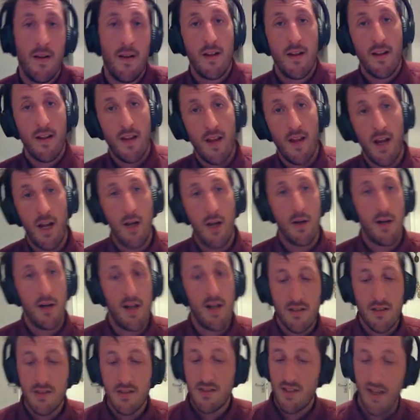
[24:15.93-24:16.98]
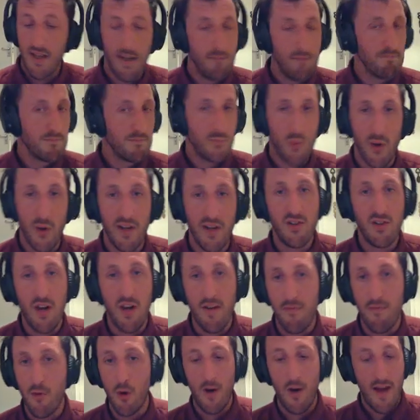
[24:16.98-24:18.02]
There you are. See, pretty
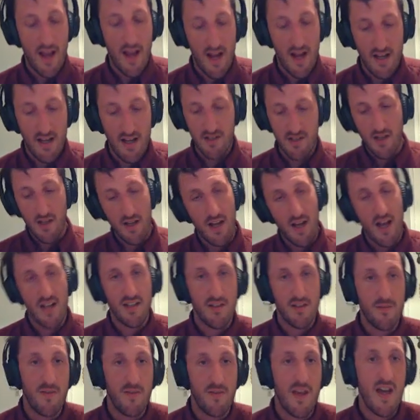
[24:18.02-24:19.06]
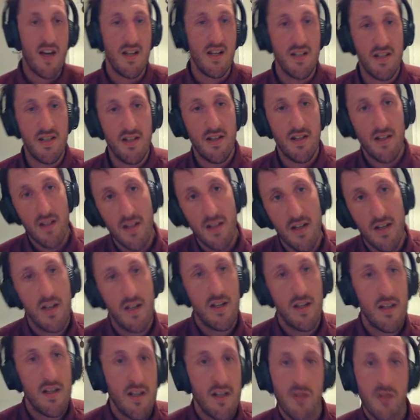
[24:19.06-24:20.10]
straightforward as of yet.
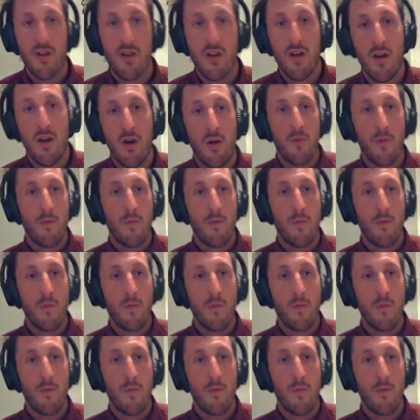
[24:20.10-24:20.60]
So